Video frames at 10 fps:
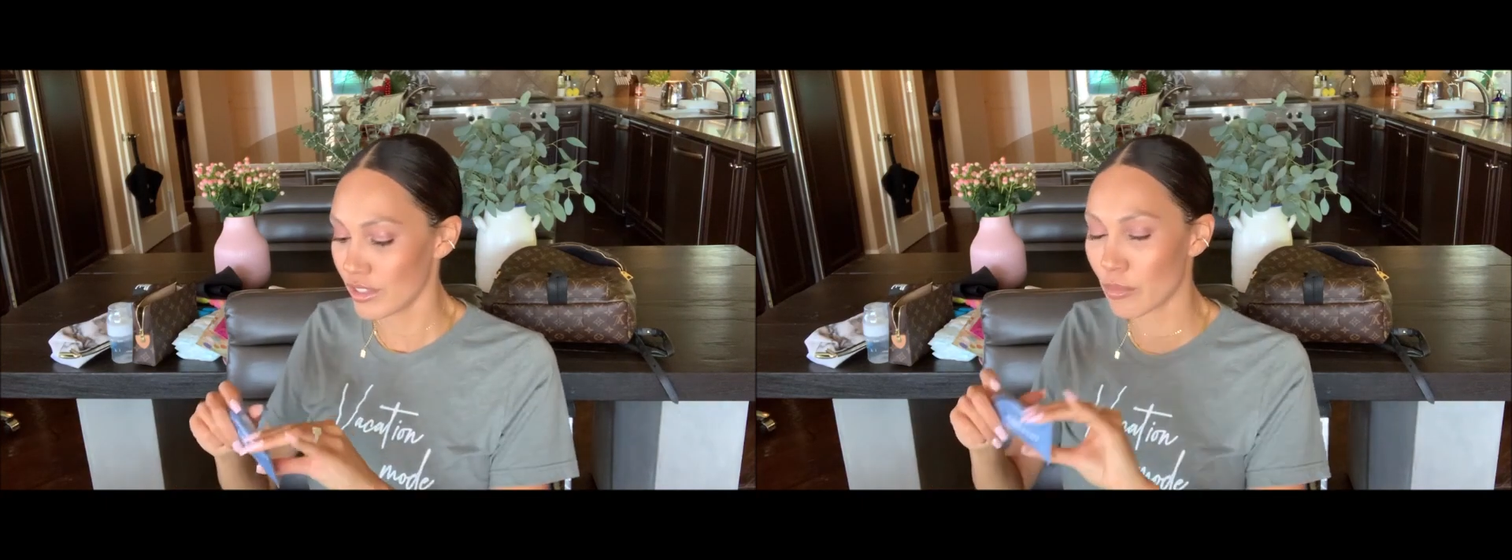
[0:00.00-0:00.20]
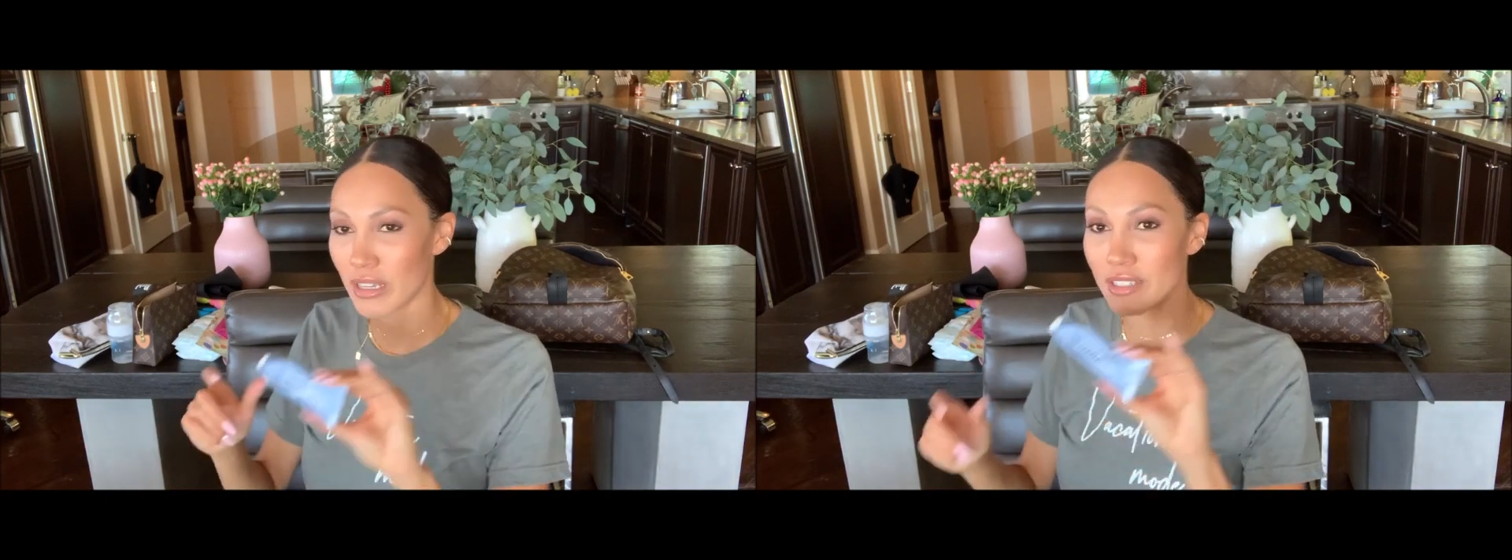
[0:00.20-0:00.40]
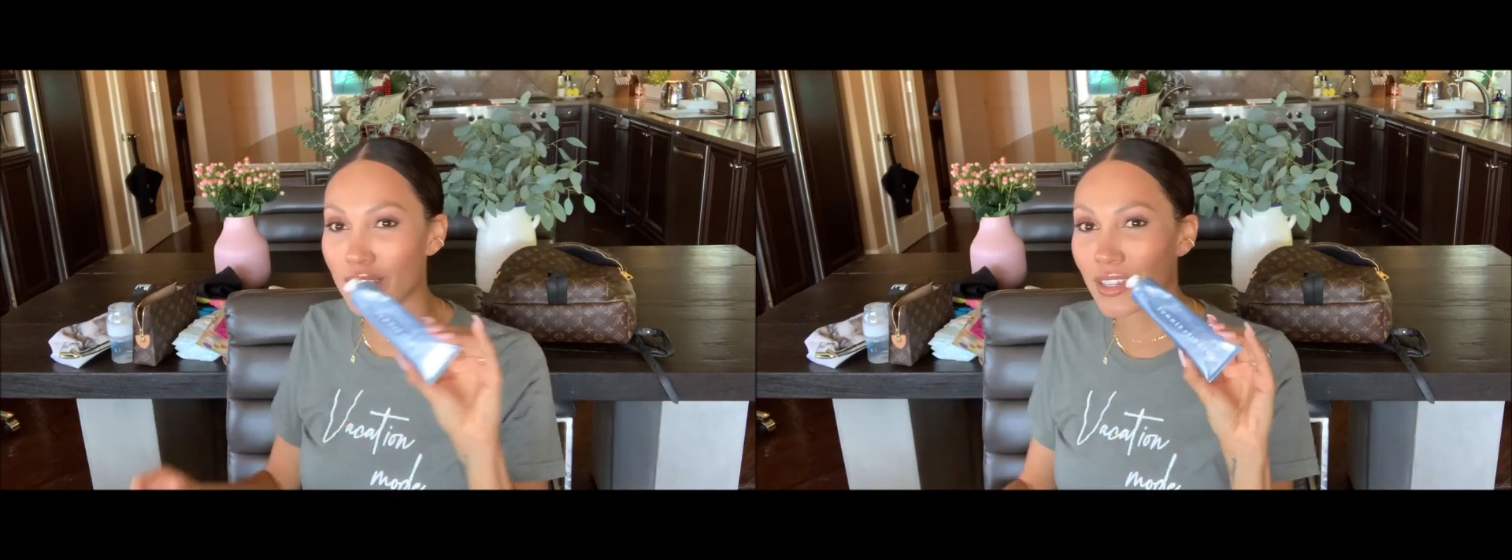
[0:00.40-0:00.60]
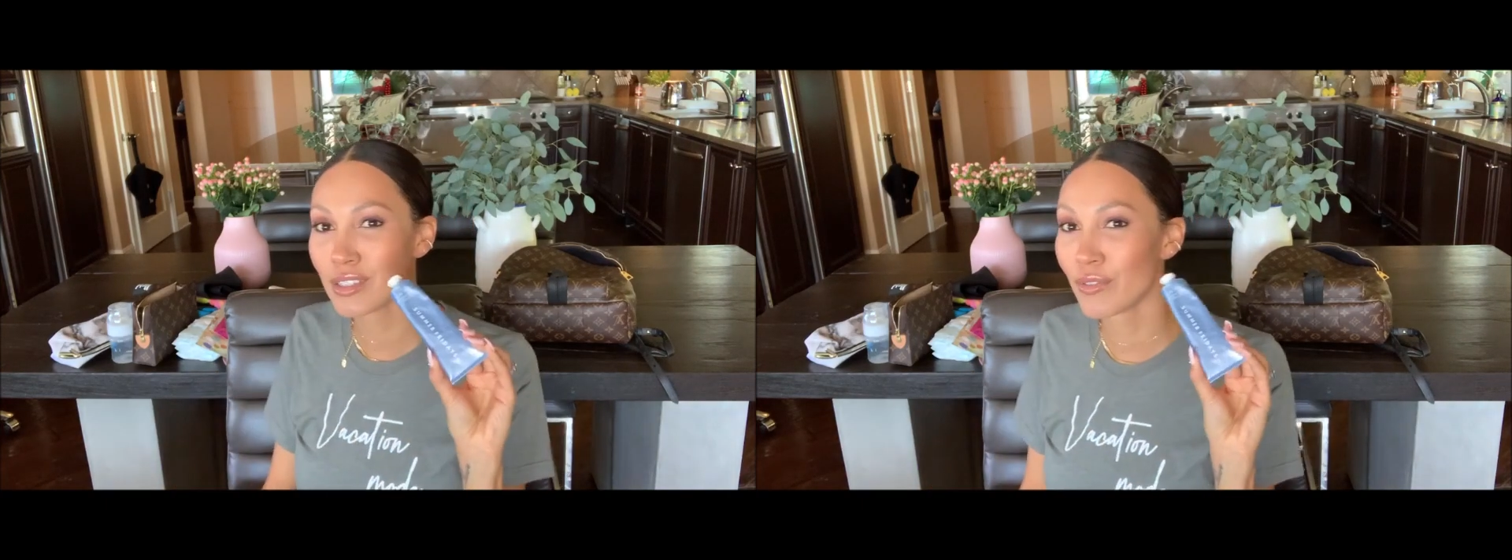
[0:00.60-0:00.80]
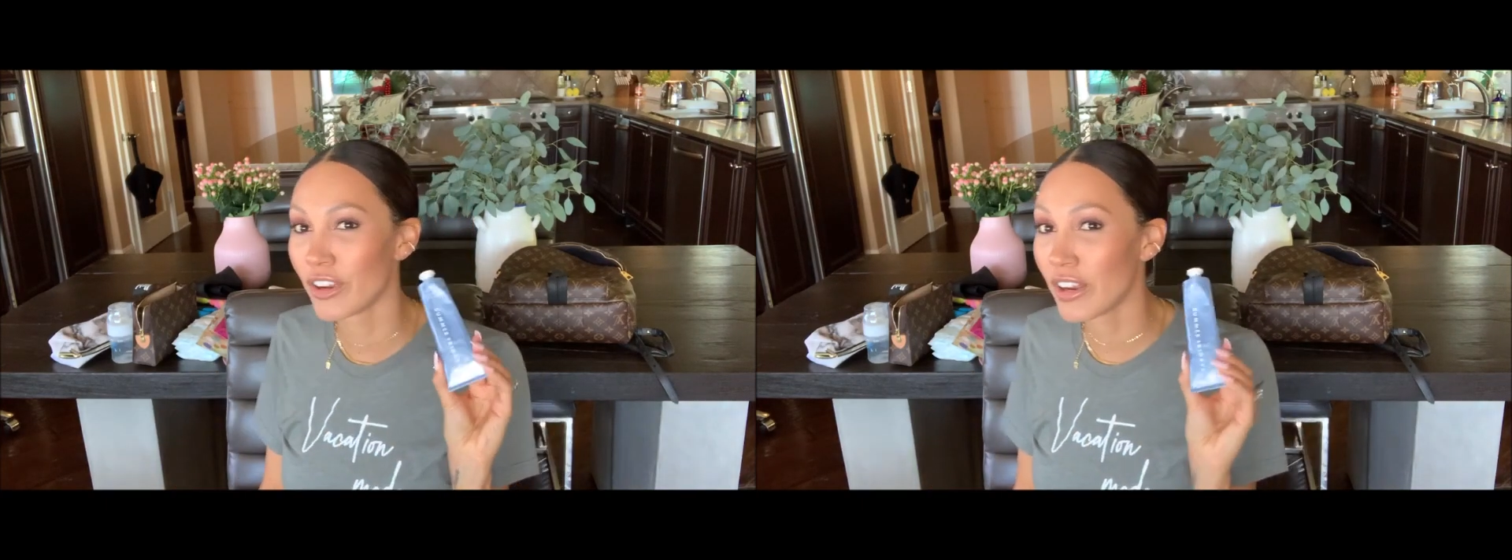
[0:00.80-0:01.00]
So my
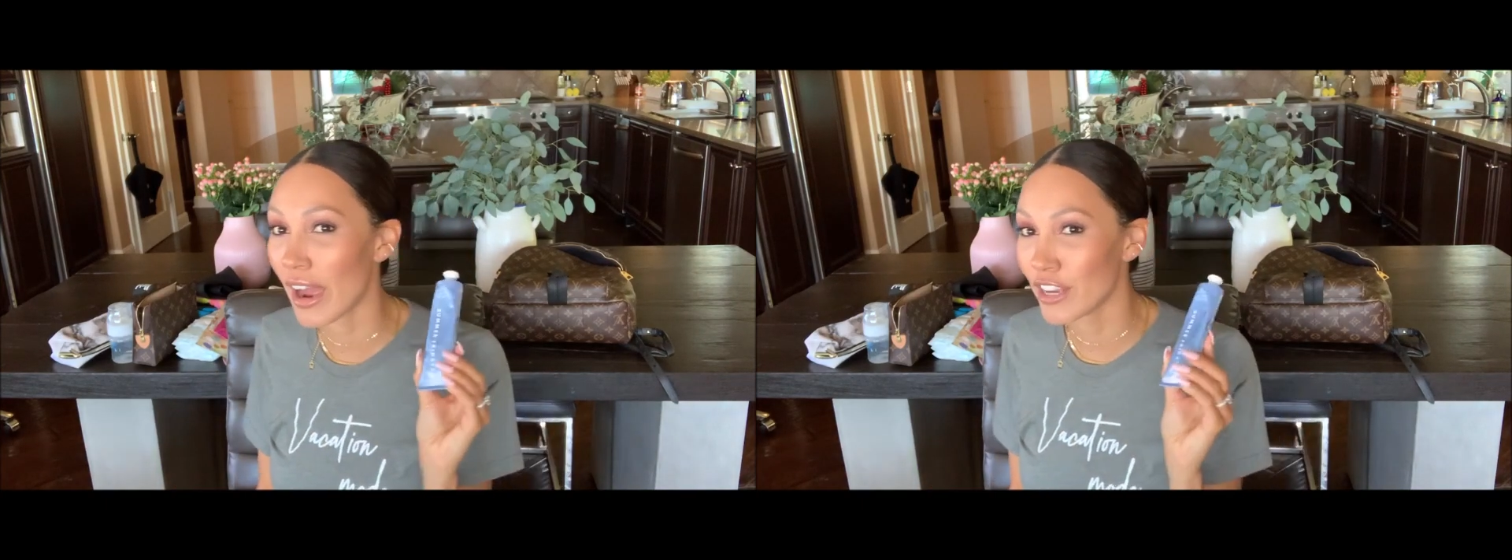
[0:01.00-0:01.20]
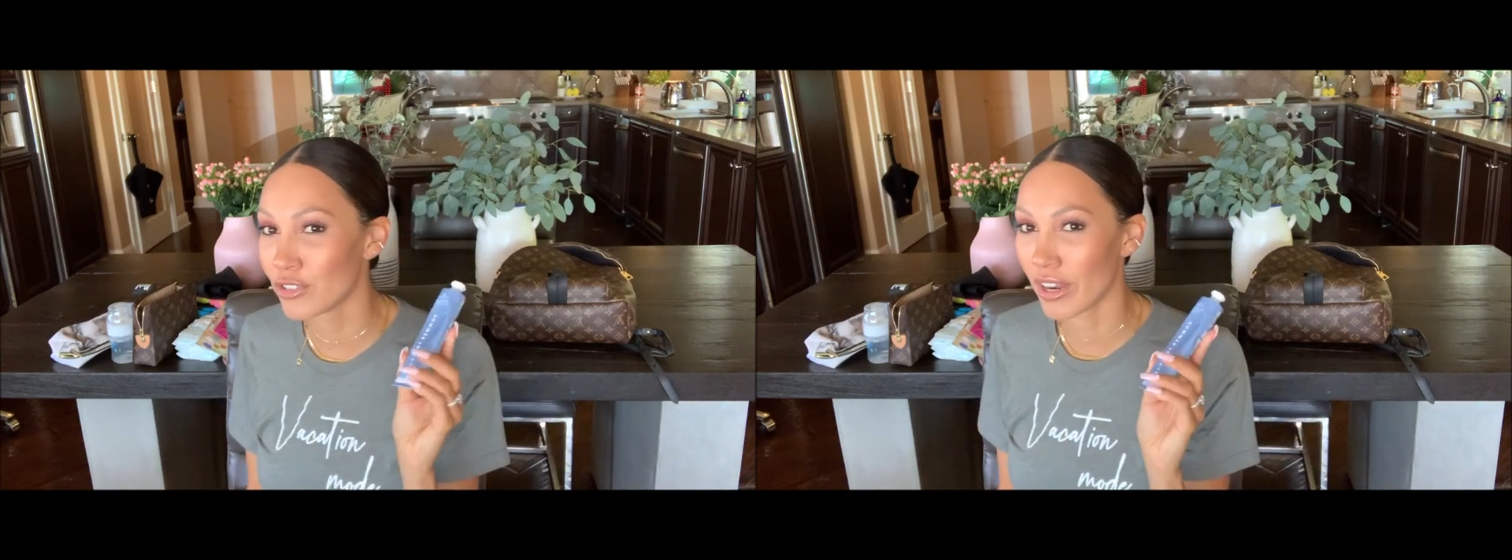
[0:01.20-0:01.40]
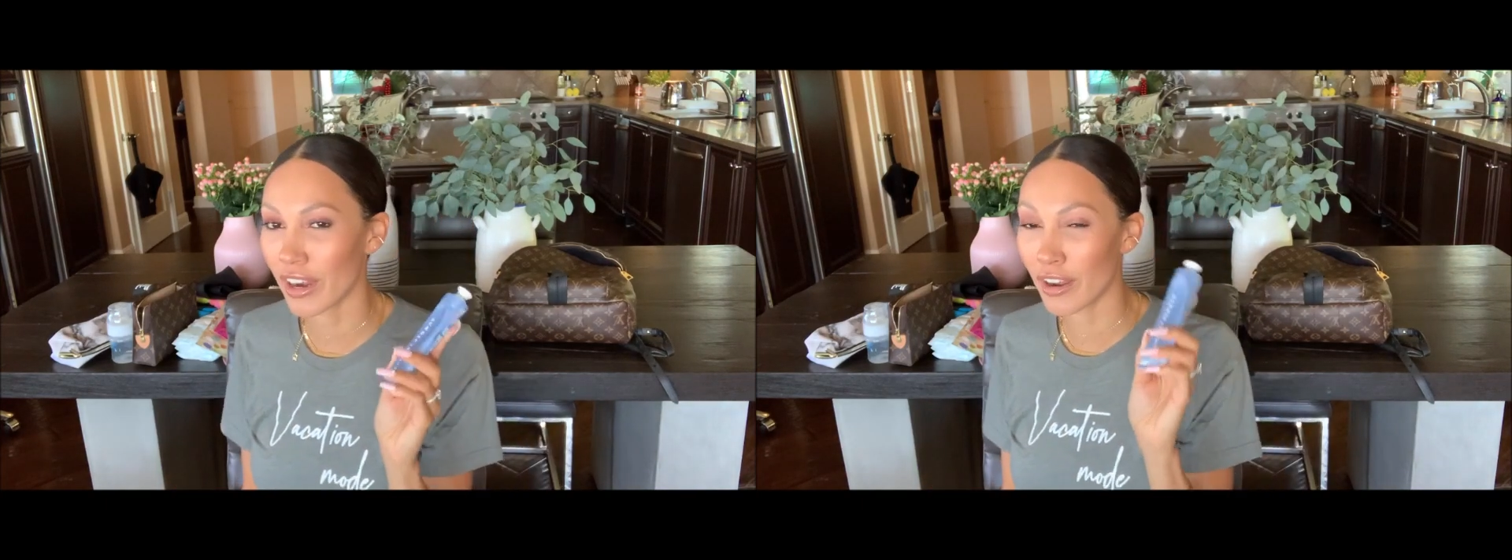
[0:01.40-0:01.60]
skin's very hydrated.